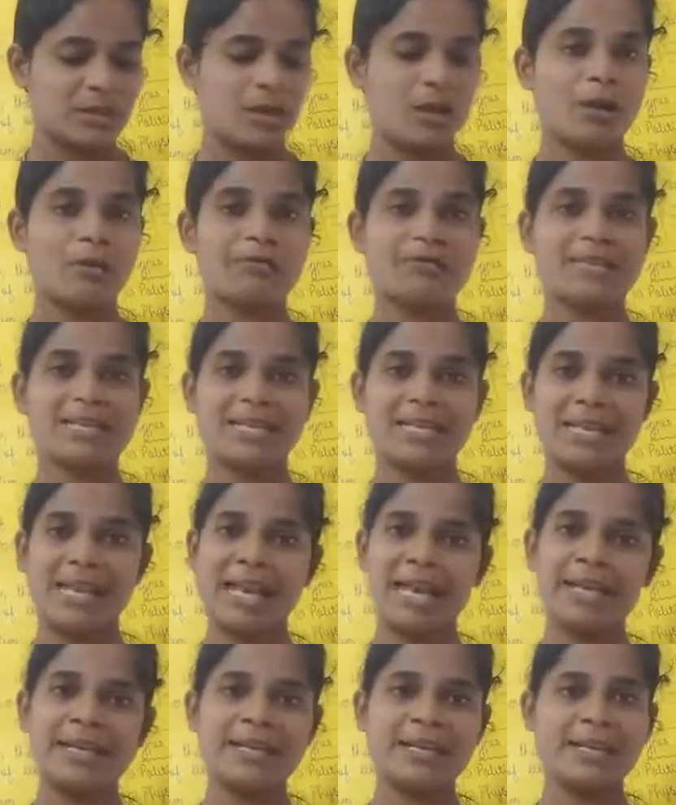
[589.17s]
of the
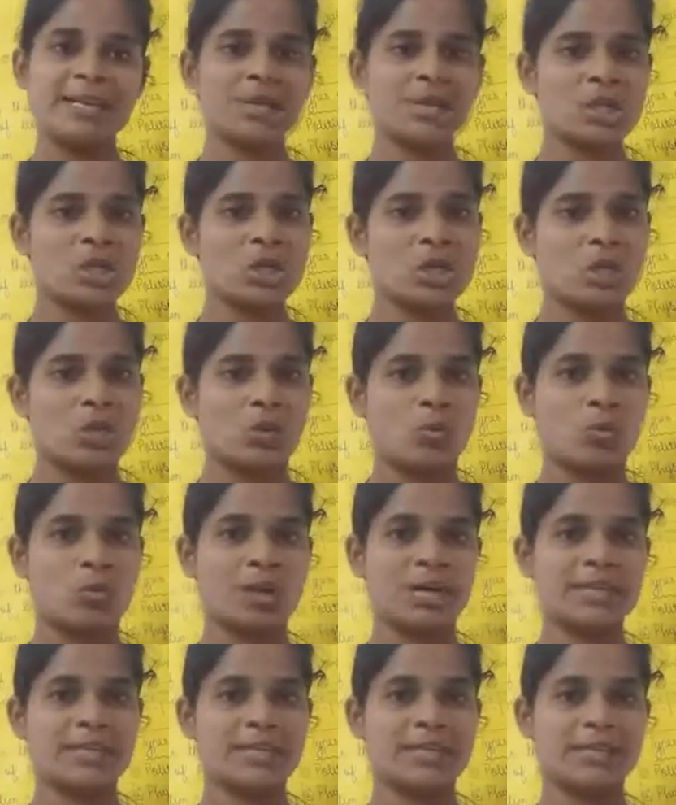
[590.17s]
land and
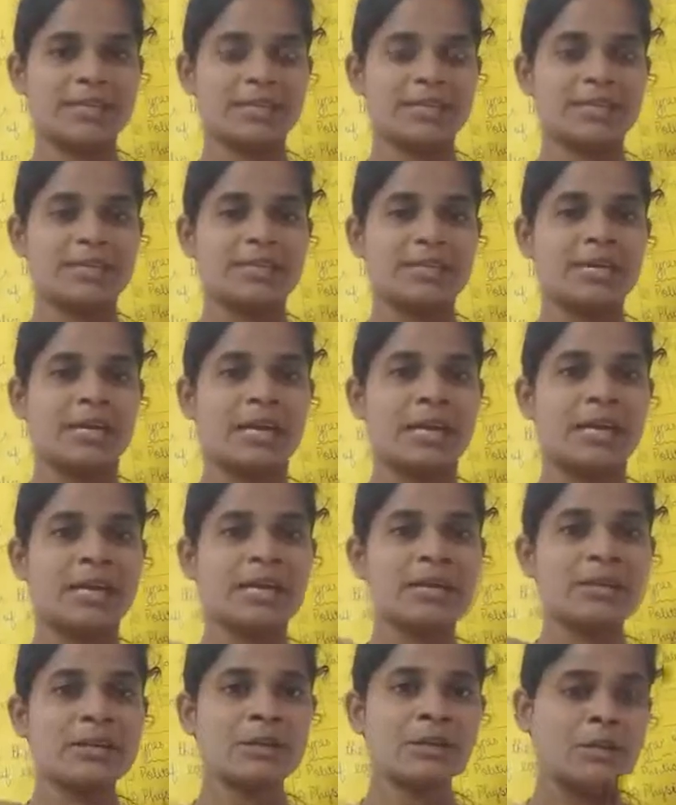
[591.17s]
water,
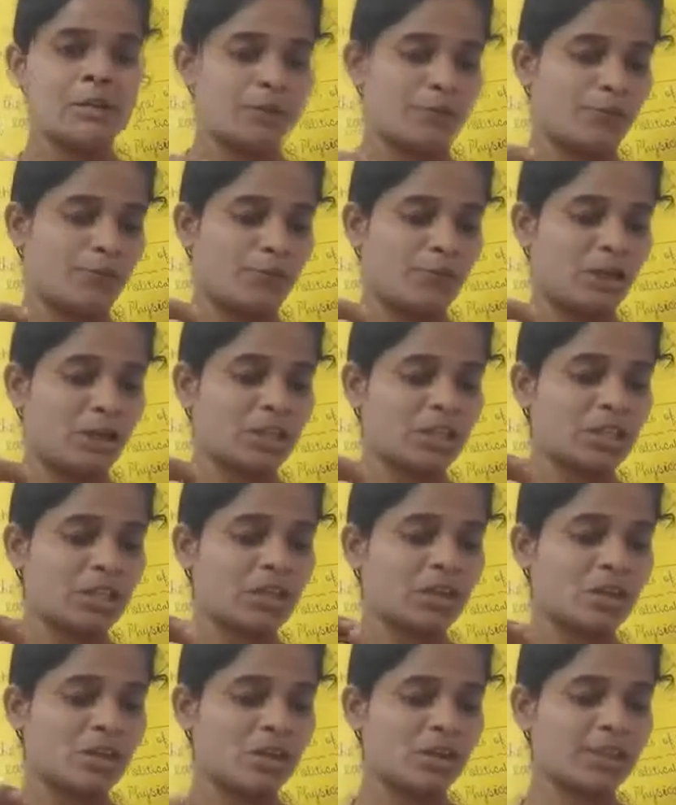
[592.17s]
and for
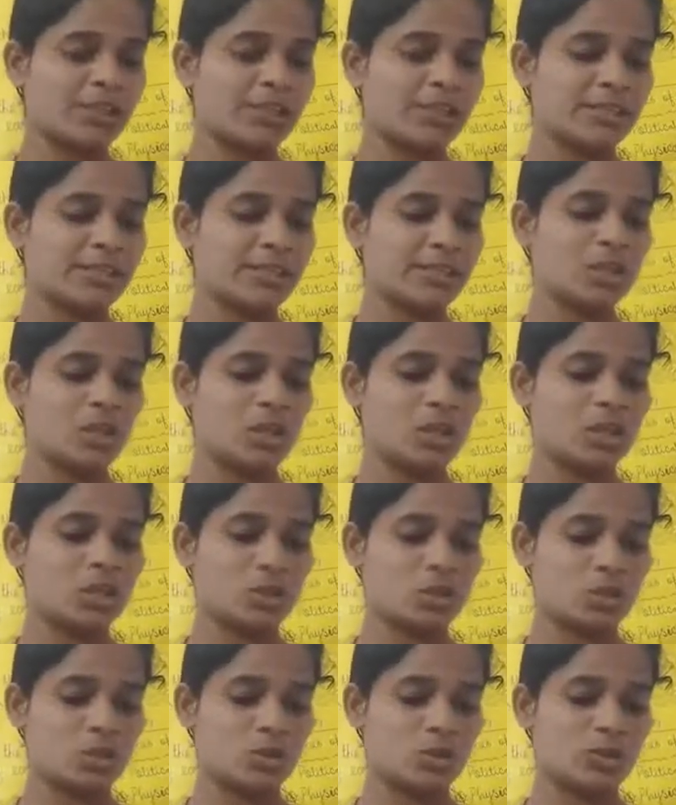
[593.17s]
the continent
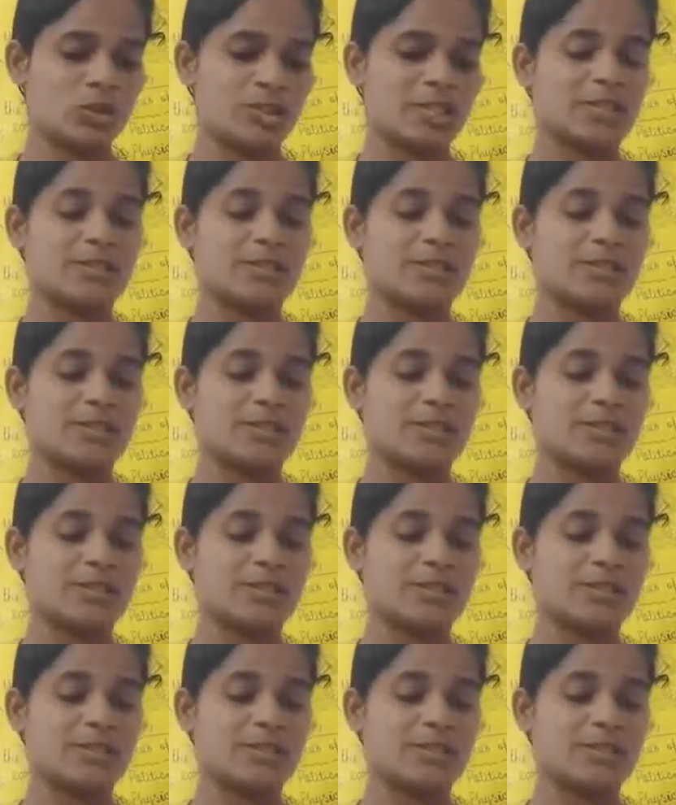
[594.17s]
also.